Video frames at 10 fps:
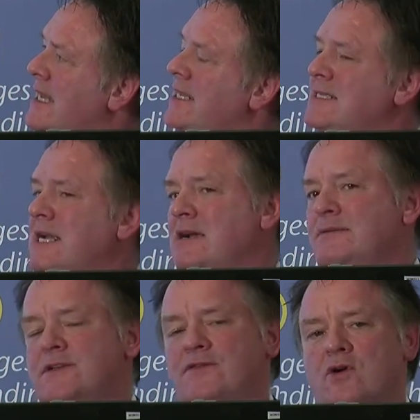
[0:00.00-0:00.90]
in
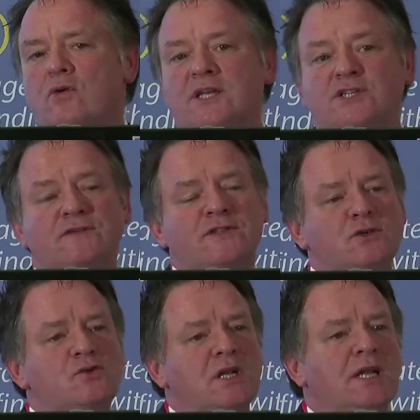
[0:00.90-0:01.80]
terms of the whole issue of
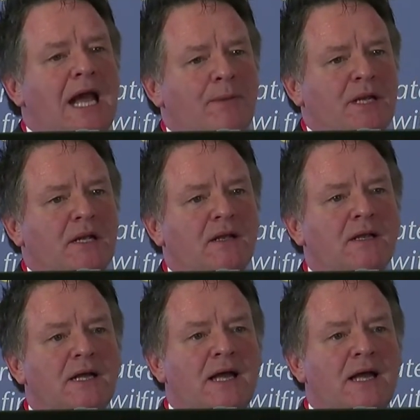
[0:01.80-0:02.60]
social capital